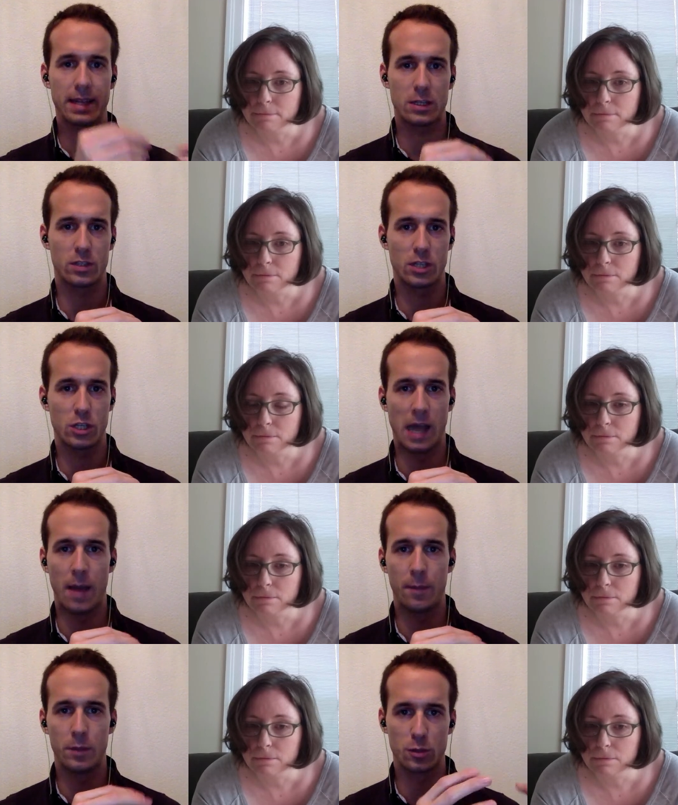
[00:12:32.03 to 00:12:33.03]
Speaker 1: that transition
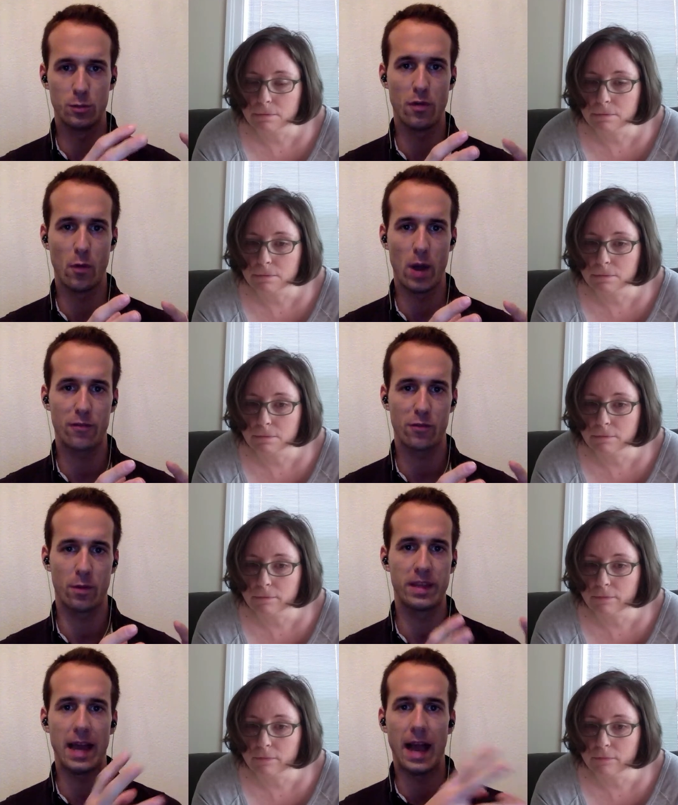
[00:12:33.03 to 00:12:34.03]
happen, to move away
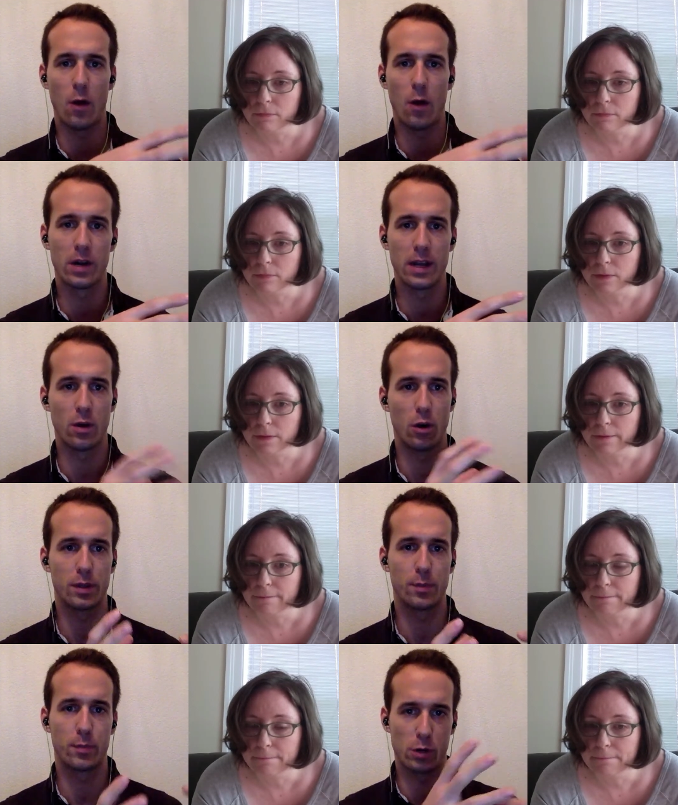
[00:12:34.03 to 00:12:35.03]
from the hourly or
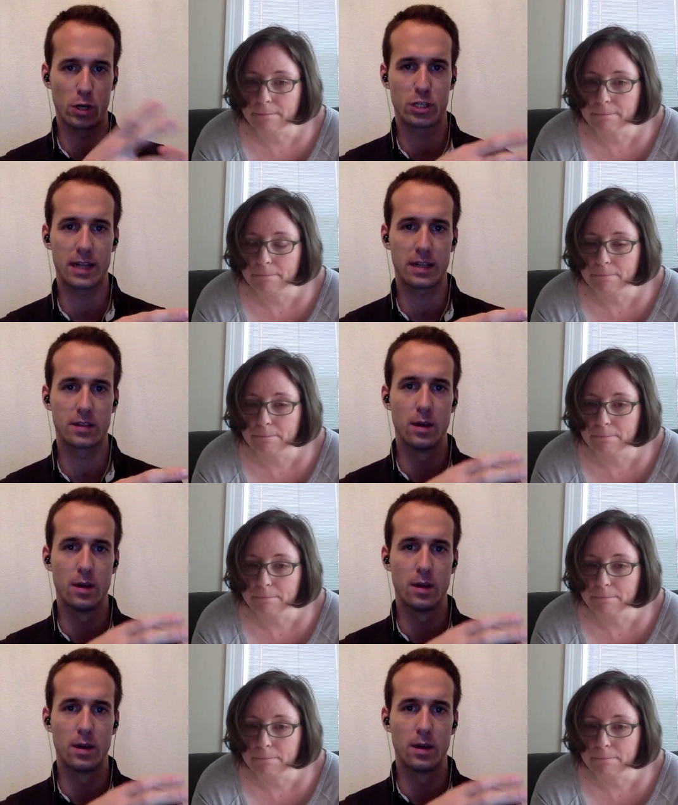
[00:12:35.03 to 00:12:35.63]
the project